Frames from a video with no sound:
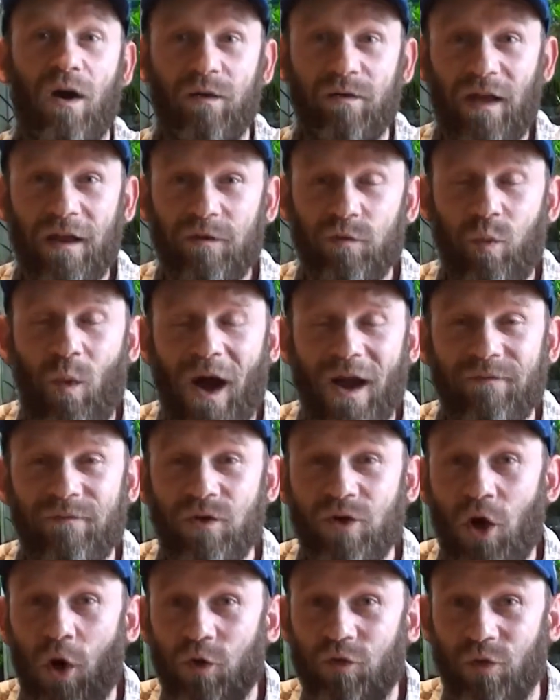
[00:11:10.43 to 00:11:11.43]
that's why if
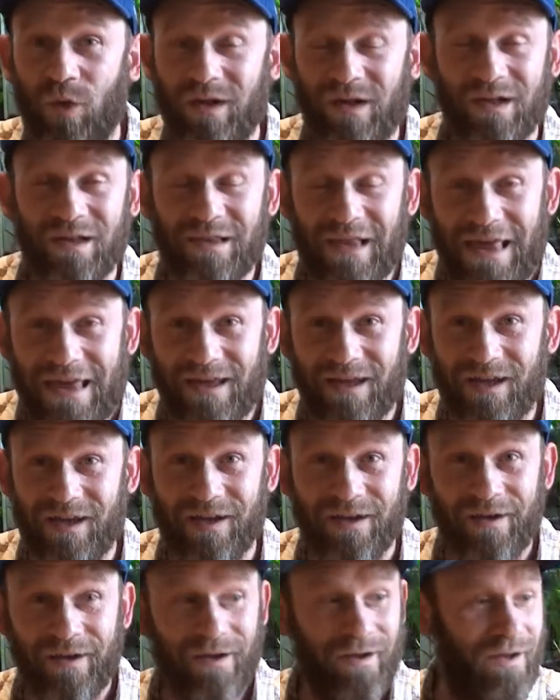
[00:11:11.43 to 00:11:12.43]
you go to like a
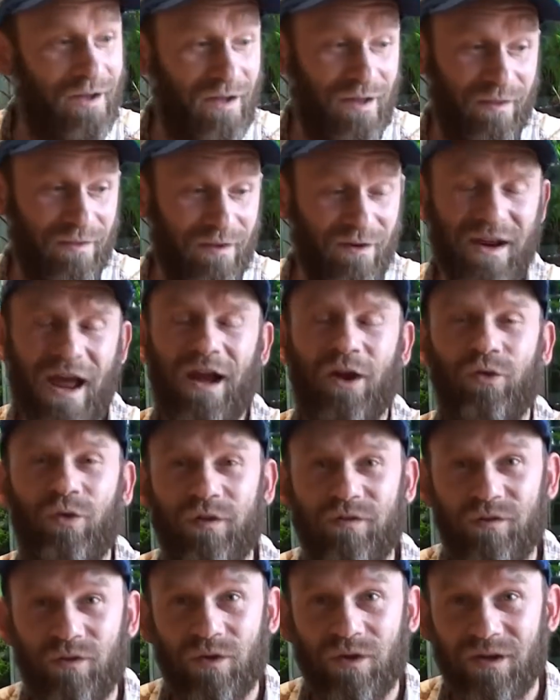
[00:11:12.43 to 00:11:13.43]
lake, they're not
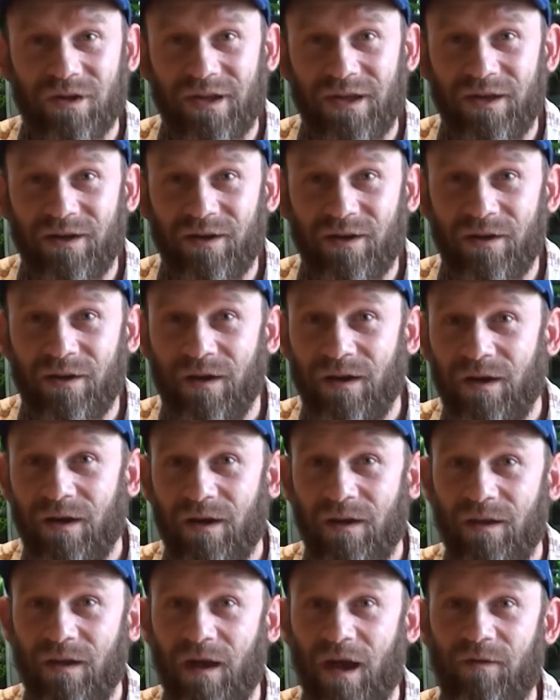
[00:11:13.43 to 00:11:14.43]
crystal clear,
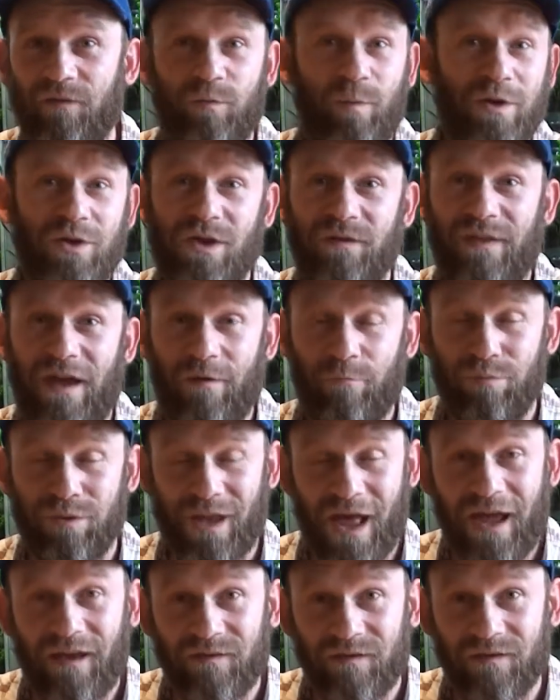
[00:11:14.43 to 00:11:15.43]
especially if they have
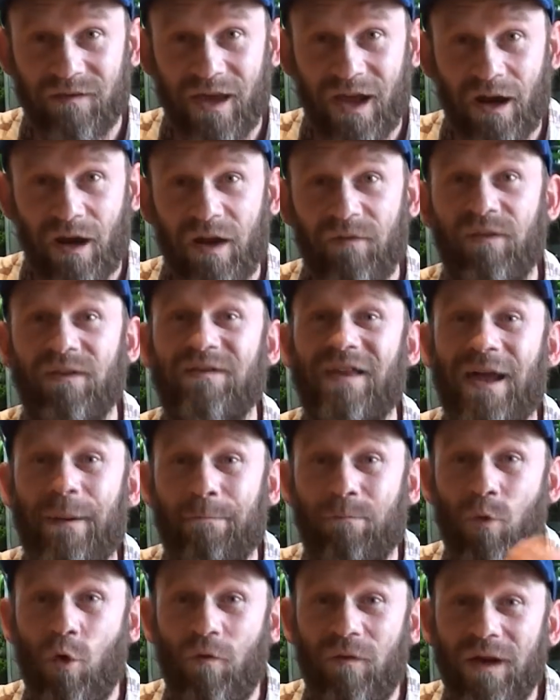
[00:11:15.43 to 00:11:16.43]
plants in there. If it's
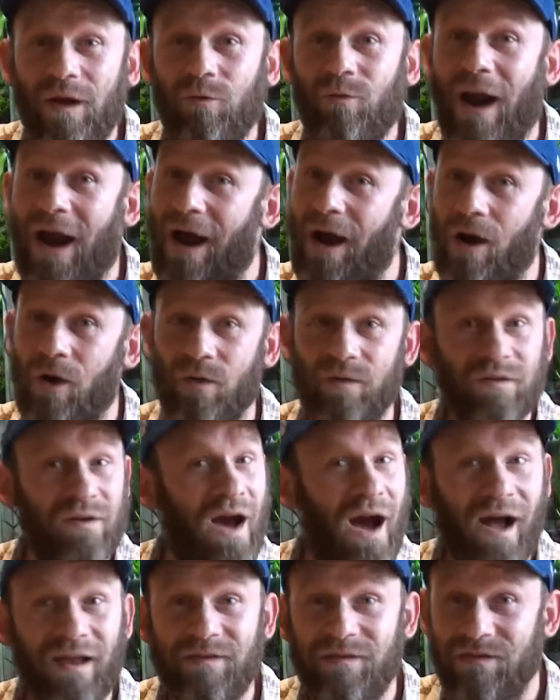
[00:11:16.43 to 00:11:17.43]
not moving around,
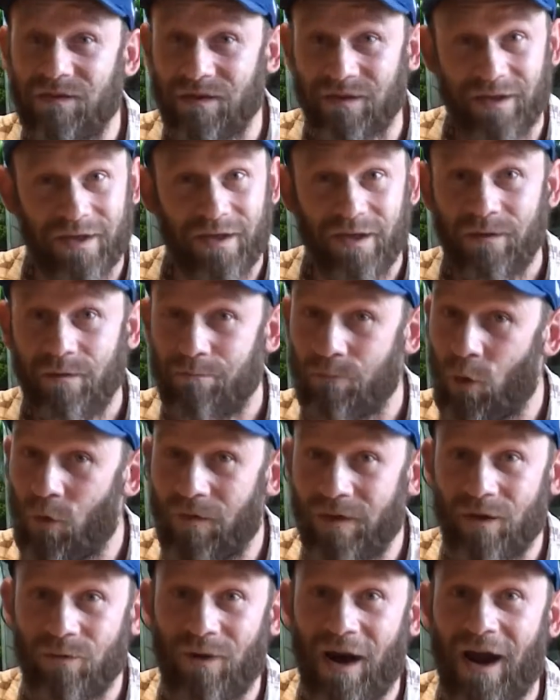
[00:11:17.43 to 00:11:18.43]
constantly
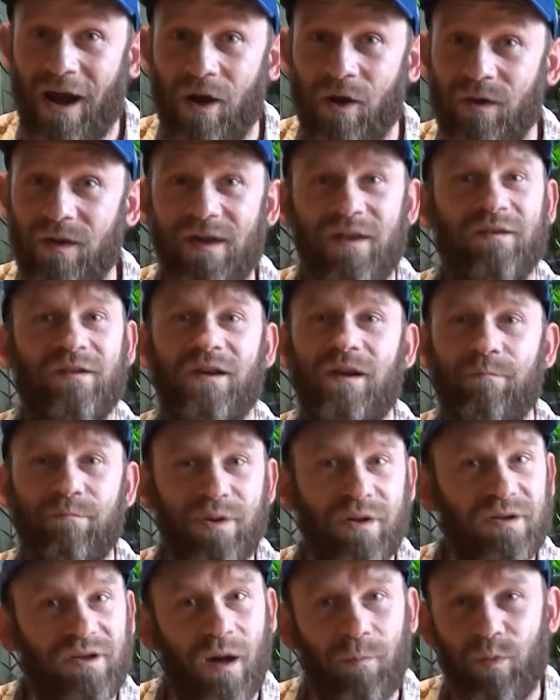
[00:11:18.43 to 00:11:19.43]
moving around, it's going to
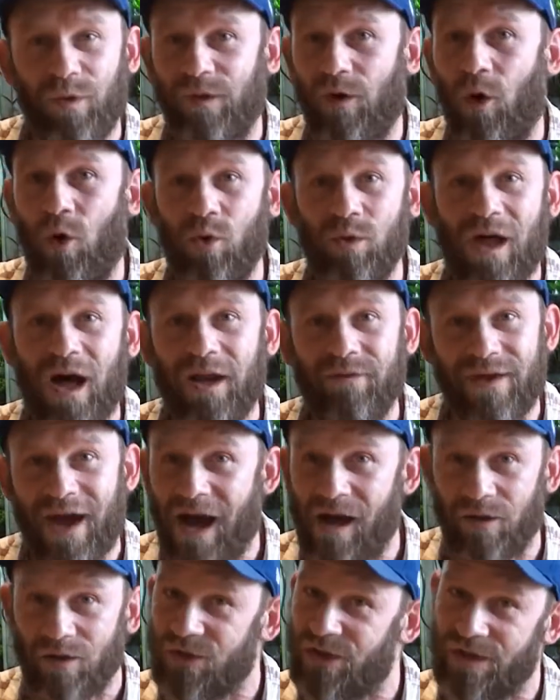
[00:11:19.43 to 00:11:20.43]
build up with a whole lot of
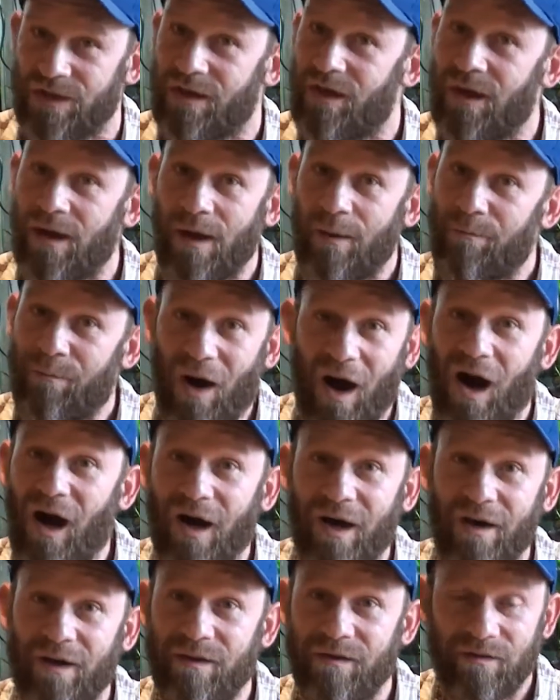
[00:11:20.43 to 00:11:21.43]
algae.
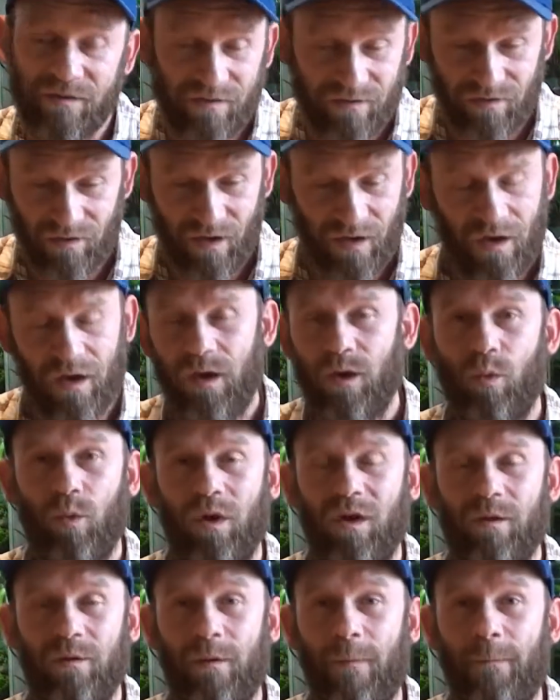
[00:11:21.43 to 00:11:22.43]
Ponds,
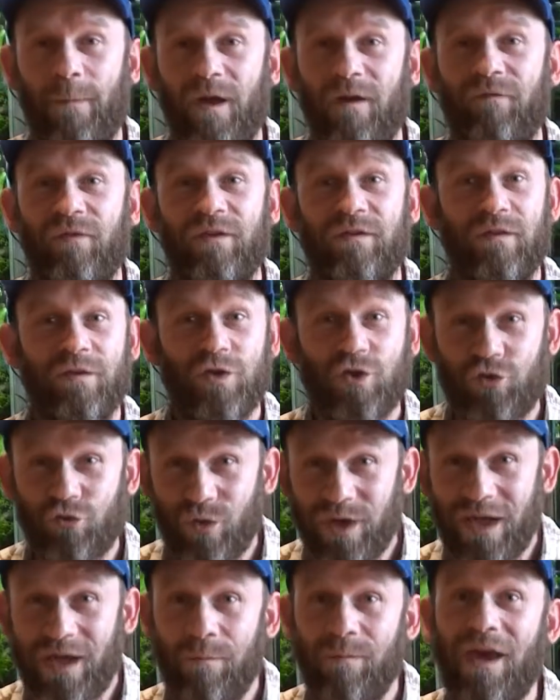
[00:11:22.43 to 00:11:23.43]
well, if it's a
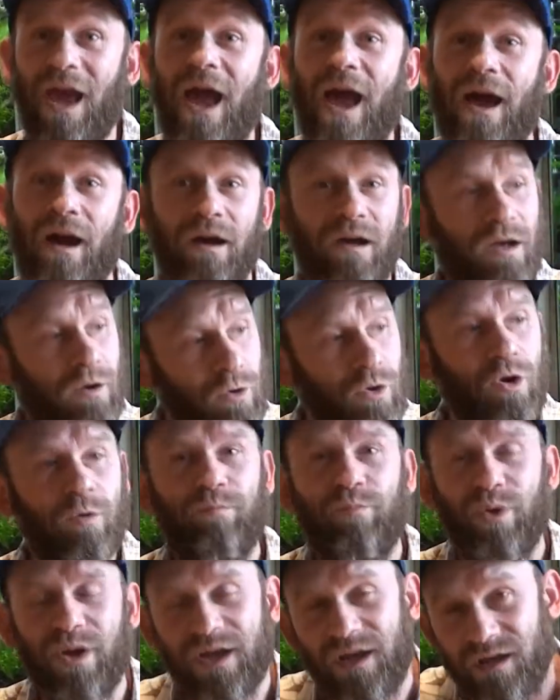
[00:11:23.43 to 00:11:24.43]
stream, yeah, it'll
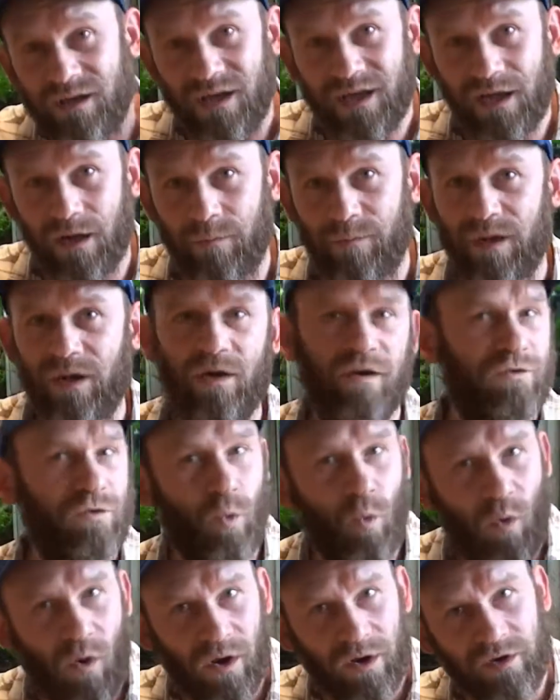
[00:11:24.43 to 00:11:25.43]
look pretty clear because the
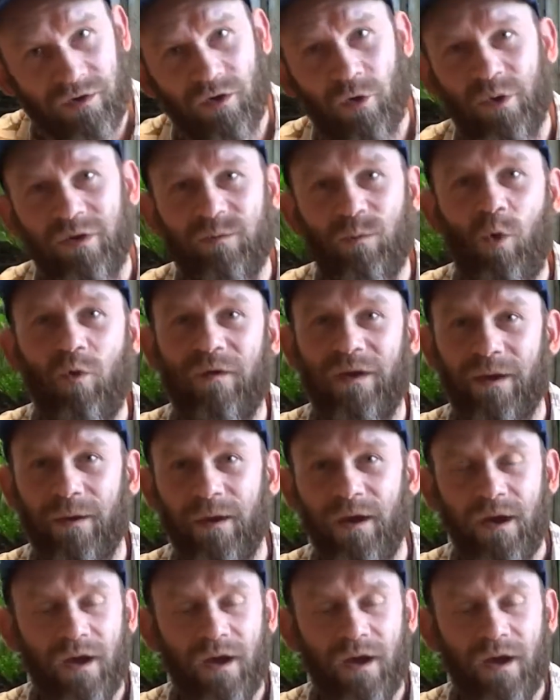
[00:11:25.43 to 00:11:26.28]
water is always moving.